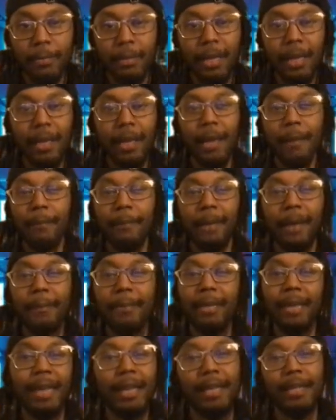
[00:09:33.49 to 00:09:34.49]
Like I, I
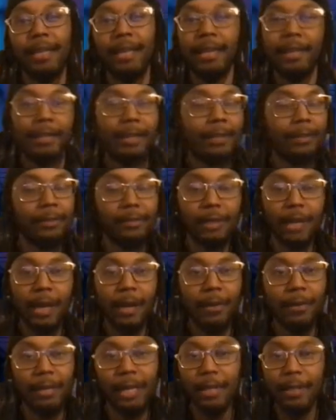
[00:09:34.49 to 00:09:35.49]
be hating that, yo. I
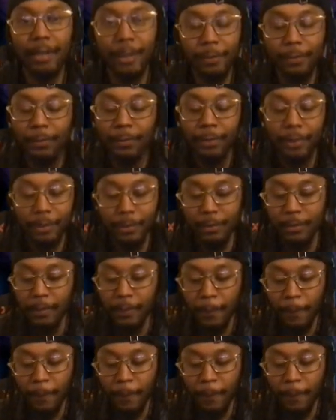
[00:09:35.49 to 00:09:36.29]
don't like that for real.